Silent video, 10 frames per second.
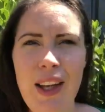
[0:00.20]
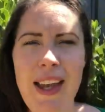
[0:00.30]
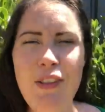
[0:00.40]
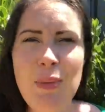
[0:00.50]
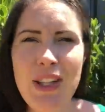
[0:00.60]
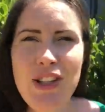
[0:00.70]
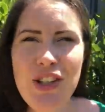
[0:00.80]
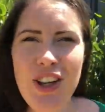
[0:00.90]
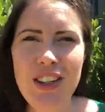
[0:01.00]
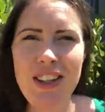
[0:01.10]
Hi everybody,
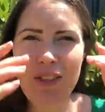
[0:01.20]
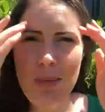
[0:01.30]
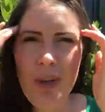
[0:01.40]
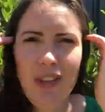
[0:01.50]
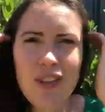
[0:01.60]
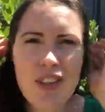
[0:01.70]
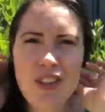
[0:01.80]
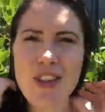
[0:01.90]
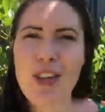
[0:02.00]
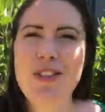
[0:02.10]
Sham here from Lotus
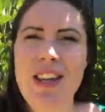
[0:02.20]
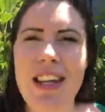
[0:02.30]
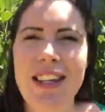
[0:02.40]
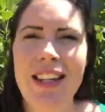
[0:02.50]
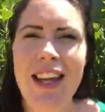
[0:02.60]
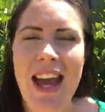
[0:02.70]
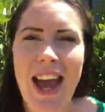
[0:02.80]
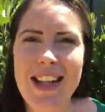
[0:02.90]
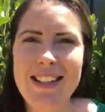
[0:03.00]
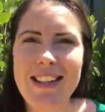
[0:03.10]
Consulting,
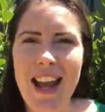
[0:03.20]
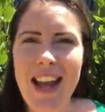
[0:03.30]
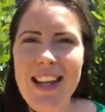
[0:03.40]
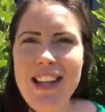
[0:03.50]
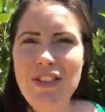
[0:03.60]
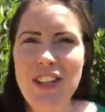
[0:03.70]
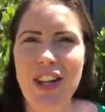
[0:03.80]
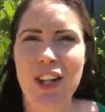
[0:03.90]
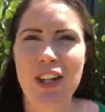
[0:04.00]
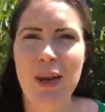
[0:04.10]
and today is
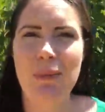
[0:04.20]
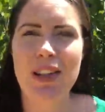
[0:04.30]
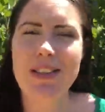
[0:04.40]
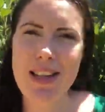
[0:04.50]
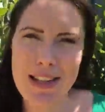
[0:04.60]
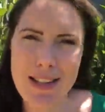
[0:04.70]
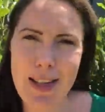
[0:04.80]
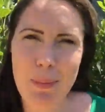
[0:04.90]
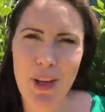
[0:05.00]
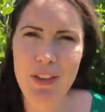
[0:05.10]
video number 6
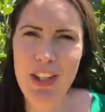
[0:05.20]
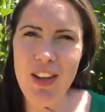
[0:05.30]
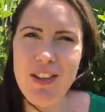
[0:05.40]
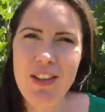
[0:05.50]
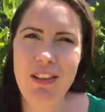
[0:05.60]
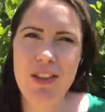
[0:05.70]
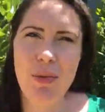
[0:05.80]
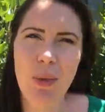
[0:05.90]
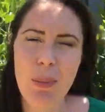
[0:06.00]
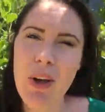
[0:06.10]
in my video series of
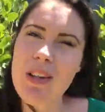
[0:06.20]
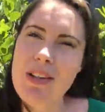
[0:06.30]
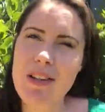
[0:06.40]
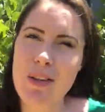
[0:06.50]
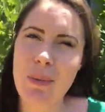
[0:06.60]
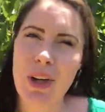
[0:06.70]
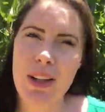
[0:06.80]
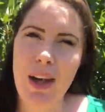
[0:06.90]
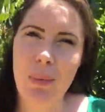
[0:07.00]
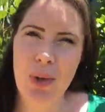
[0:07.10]
why marketing doesn't
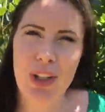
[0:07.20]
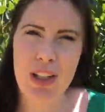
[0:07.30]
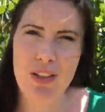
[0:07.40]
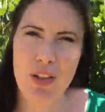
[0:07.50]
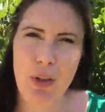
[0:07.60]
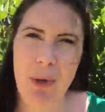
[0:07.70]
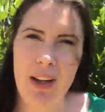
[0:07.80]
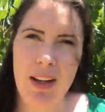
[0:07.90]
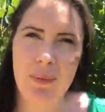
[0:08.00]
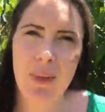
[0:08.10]
work and what you need to do about
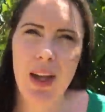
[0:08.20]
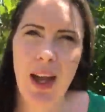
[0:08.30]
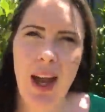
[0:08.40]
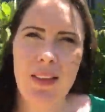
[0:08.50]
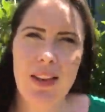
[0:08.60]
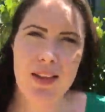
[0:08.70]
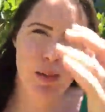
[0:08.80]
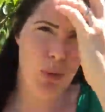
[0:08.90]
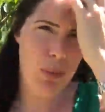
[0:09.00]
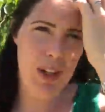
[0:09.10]
it. And this is
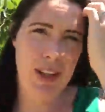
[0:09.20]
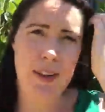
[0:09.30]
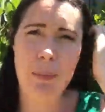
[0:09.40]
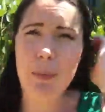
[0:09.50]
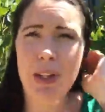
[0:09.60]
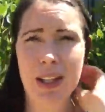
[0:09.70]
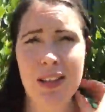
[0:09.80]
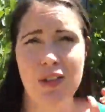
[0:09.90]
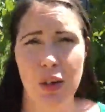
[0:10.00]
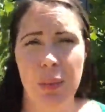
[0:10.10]
probably the
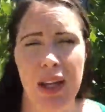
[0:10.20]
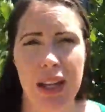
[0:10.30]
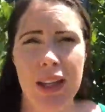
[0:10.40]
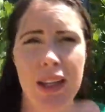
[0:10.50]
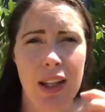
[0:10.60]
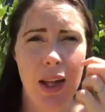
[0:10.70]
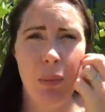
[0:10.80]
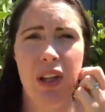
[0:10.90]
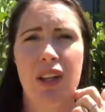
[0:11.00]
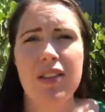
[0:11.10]
biggest topic,
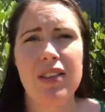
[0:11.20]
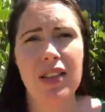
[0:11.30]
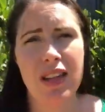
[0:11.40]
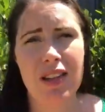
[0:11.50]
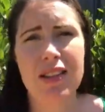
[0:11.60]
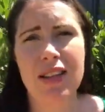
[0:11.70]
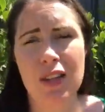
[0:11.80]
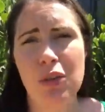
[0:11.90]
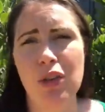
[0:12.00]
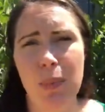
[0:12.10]
because this
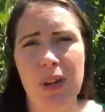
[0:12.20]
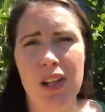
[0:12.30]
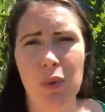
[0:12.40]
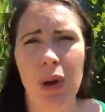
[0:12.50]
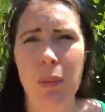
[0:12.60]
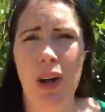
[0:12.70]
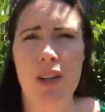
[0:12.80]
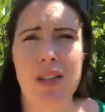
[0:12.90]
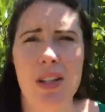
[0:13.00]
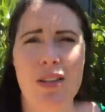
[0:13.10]
single topic is why
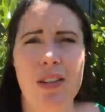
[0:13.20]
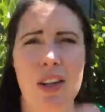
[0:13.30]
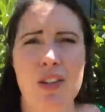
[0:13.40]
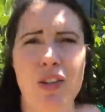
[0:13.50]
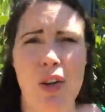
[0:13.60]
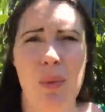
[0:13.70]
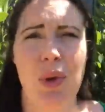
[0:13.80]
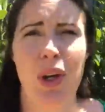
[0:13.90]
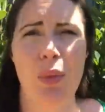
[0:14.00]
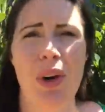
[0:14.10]
marketing is starting to not
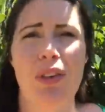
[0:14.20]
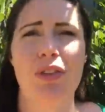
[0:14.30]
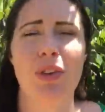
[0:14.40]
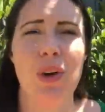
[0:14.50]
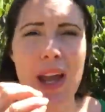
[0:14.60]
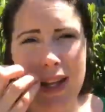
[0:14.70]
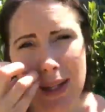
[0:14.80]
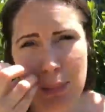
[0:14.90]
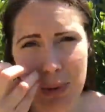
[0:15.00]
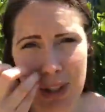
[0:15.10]
work well for
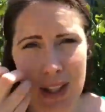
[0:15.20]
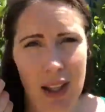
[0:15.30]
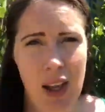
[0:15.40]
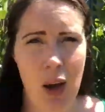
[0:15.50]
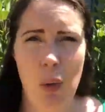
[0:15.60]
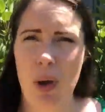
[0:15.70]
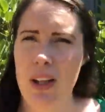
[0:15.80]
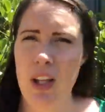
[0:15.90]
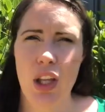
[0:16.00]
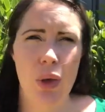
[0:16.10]
anybody. Whether
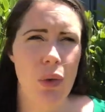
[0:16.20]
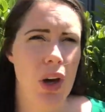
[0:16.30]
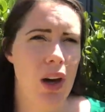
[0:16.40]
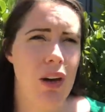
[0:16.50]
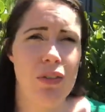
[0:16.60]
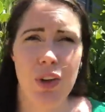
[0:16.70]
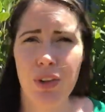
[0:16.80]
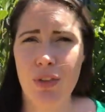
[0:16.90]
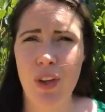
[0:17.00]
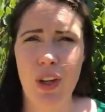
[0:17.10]
you are
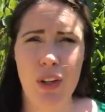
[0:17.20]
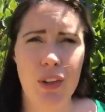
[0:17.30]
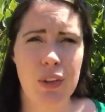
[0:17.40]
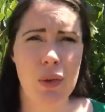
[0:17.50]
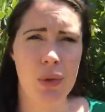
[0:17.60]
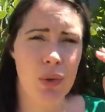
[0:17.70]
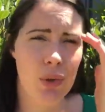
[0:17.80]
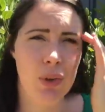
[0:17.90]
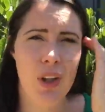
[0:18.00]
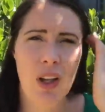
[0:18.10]
Vodafone
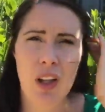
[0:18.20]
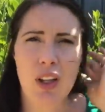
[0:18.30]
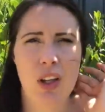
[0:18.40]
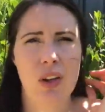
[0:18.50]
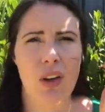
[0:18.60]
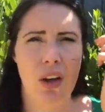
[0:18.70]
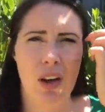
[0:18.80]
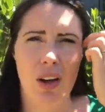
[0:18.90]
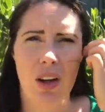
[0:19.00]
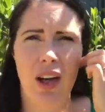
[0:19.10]
or you
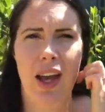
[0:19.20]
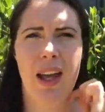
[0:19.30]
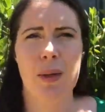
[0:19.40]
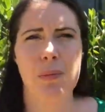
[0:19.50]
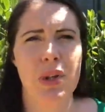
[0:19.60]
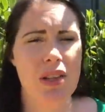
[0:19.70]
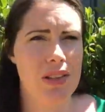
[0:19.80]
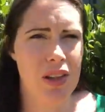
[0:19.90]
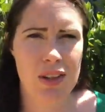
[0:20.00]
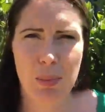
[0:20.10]
are a
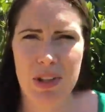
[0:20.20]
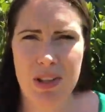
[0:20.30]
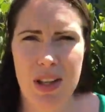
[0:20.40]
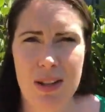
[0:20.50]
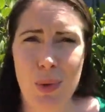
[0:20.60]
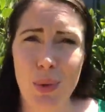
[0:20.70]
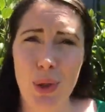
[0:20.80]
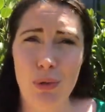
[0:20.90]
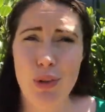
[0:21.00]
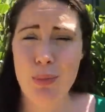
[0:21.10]
mid-sized business or
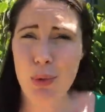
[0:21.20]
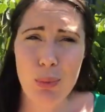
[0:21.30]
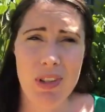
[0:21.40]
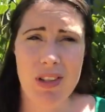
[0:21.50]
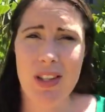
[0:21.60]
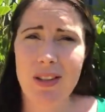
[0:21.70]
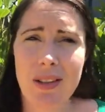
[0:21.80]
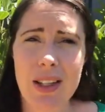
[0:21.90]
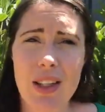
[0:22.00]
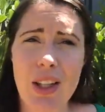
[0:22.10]
you're a small business
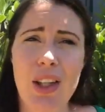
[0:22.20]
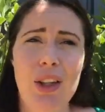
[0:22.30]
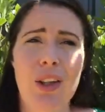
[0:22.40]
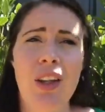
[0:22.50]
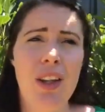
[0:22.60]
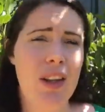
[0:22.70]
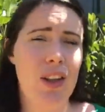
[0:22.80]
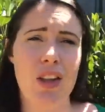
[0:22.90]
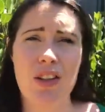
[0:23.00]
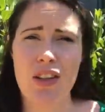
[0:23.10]
like you
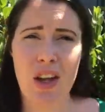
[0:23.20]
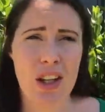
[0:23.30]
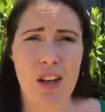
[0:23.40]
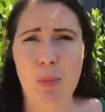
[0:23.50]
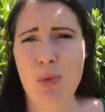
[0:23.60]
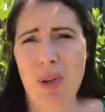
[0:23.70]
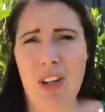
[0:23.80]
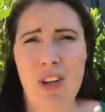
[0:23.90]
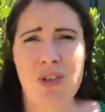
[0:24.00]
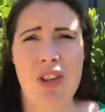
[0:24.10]
that's turning over between
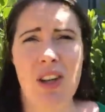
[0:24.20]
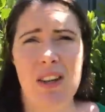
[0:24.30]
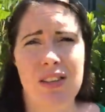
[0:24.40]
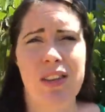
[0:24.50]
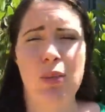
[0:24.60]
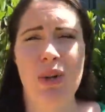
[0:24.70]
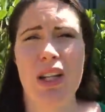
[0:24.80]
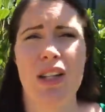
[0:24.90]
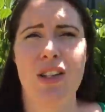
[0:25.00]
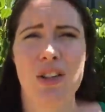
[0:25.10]
$100,000 and $1
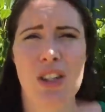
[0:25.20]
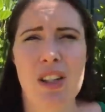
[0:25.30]
million,